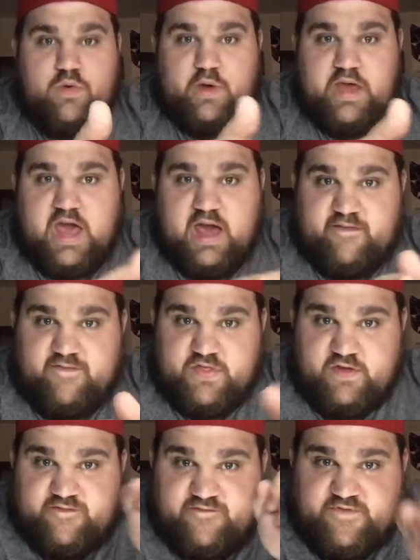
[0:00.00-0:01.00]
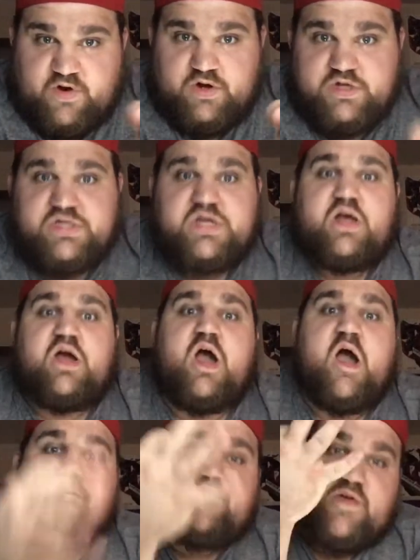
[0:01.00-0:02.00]
We have the first
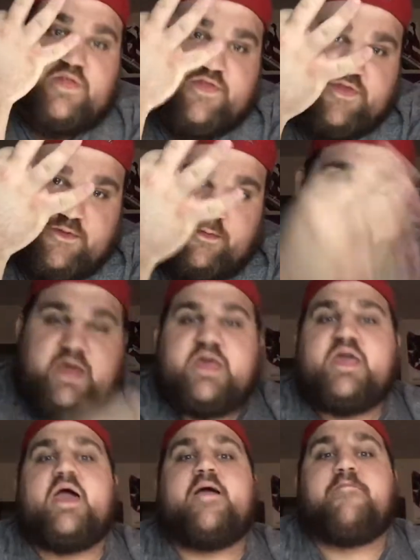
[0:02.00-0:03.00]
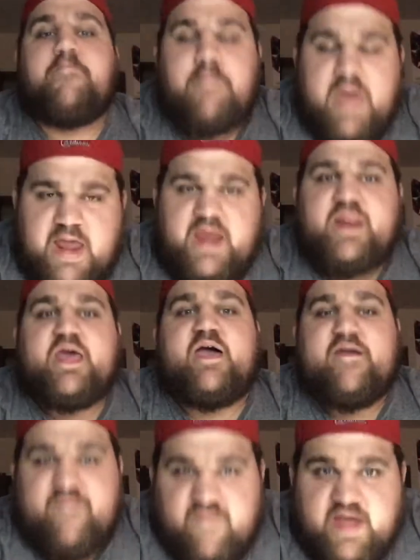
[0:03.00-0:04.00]
of 3 main
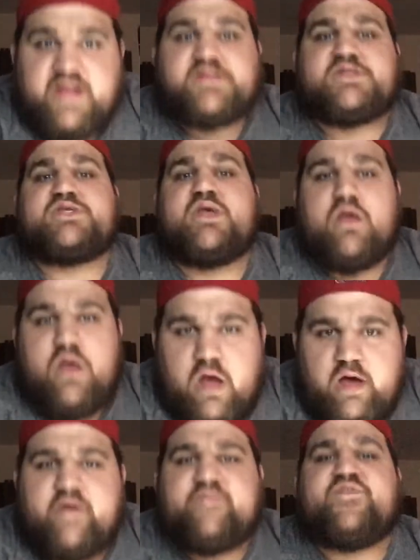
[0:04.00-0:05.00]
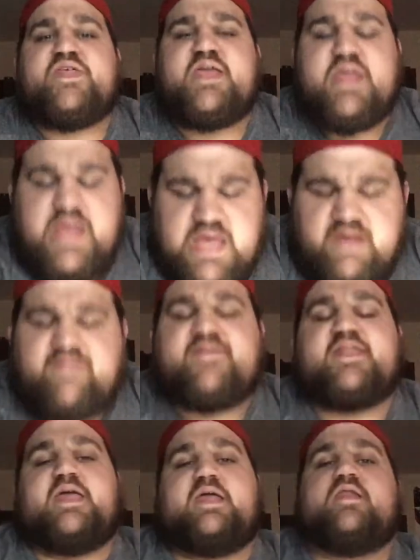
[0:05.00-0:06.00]
events of the
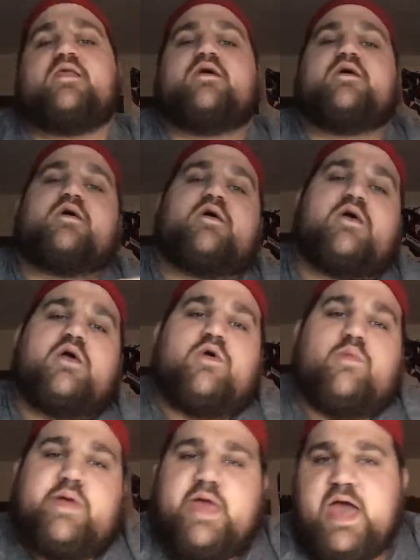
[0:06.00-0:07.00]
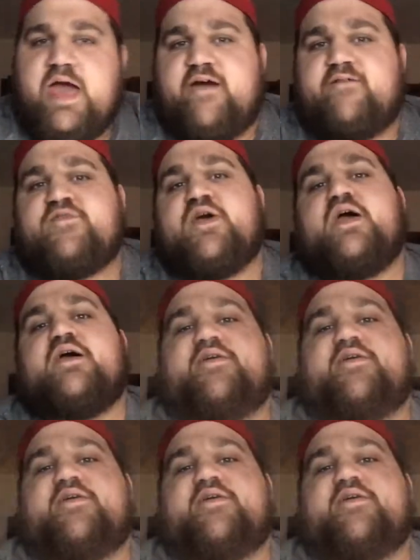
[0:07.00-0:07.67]
evening. We have